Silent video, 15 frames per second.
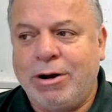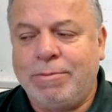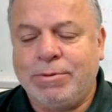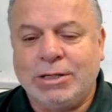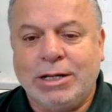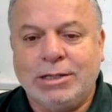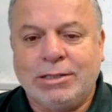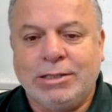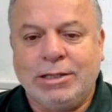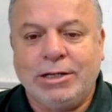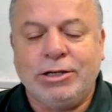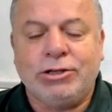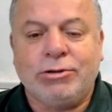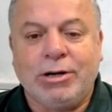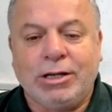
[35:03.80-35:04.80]
represents the
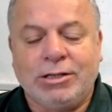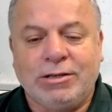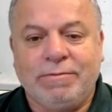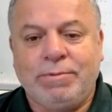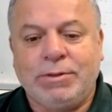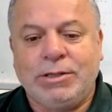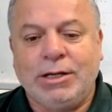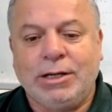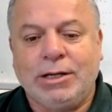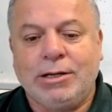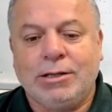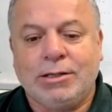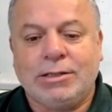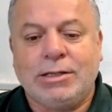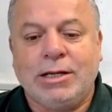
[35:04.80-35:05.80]
interests of
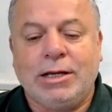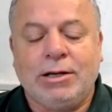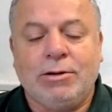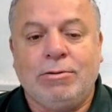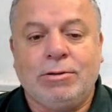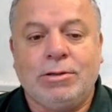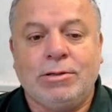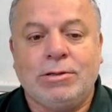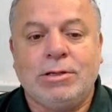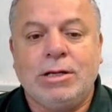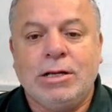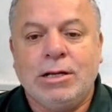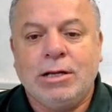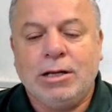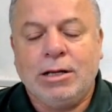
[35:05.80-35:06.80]
particular stakeholders
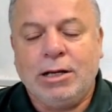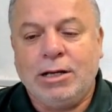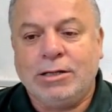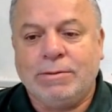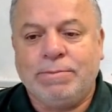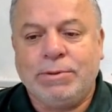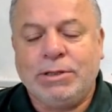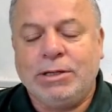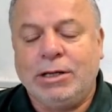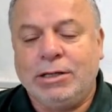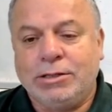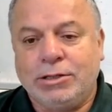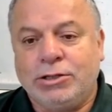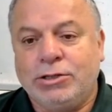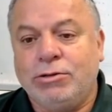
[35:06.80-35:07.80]
is
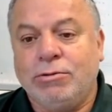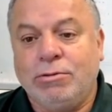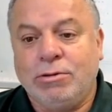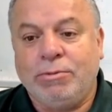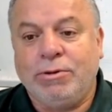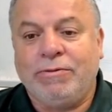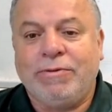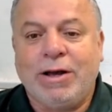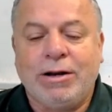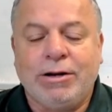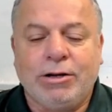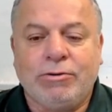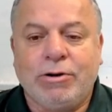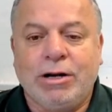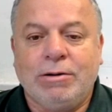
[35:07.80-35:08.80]
a tool that we
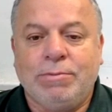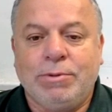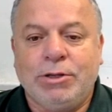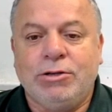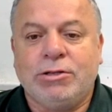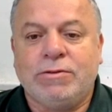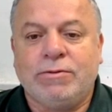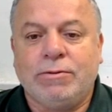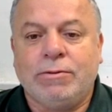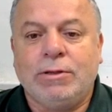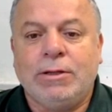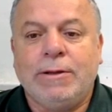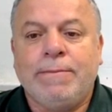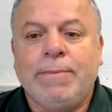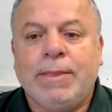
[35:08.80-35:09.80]
found incredibly
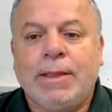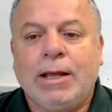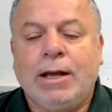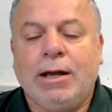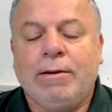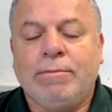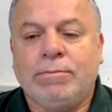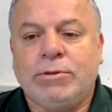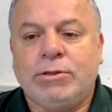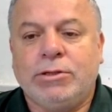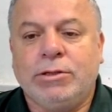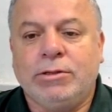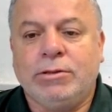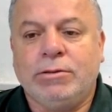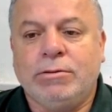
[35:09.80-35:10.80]
useful
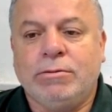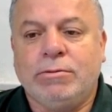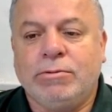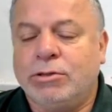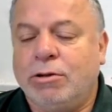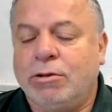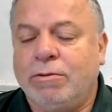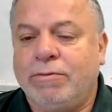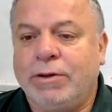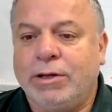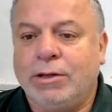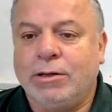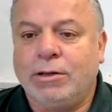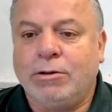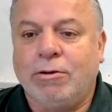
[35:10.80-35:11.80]
to
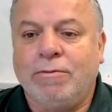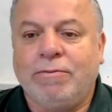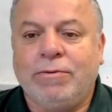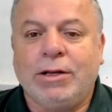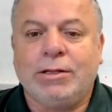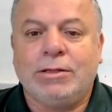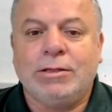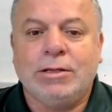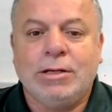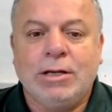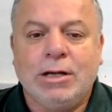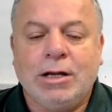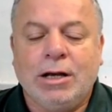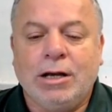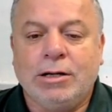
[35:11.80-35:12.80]
resolving conflict
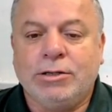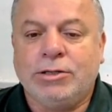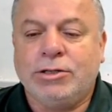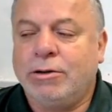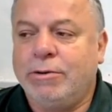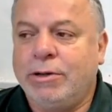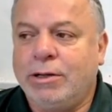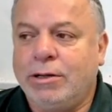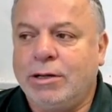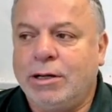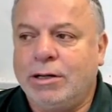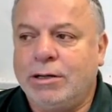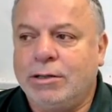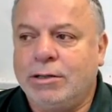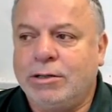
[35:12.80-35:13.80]
and showing
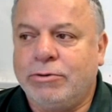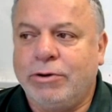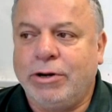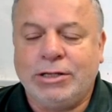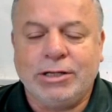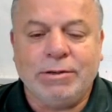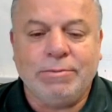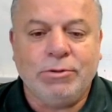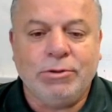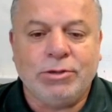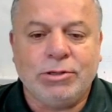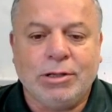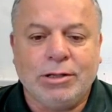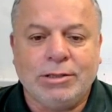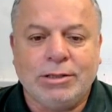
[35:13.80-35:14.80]
and creating
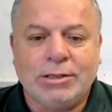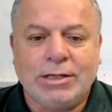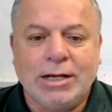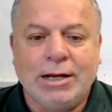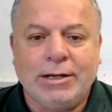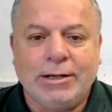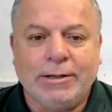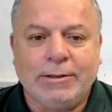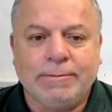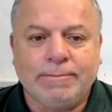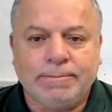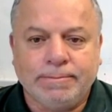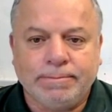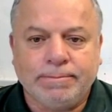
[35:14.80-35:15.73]
mutual understanding.